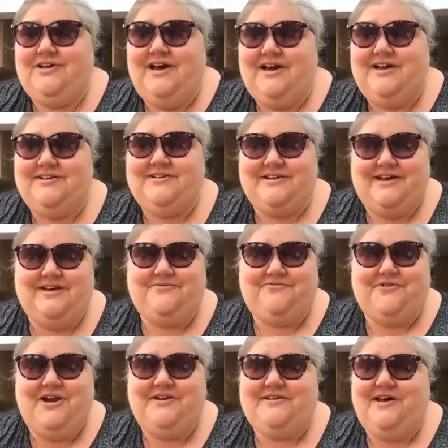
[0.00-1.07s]
I had a
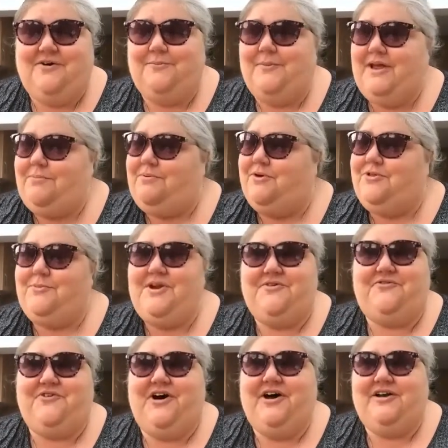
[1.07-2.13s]
friend help me put them in a
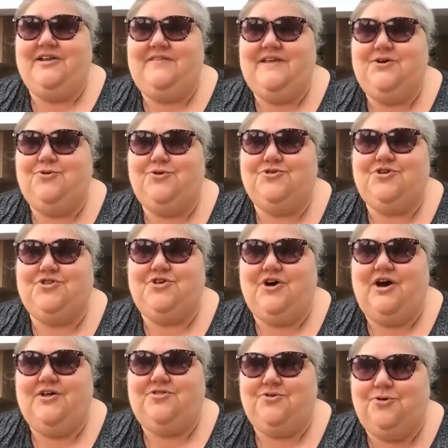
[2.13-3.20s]
file in the order that
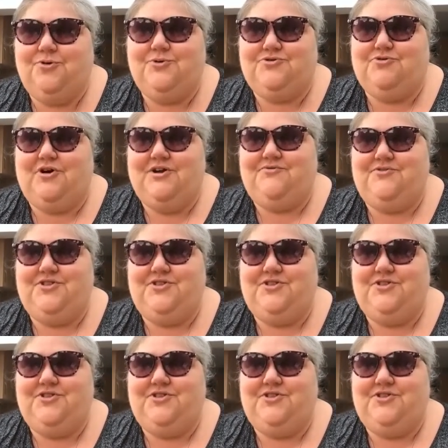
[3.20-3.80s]
I thought was right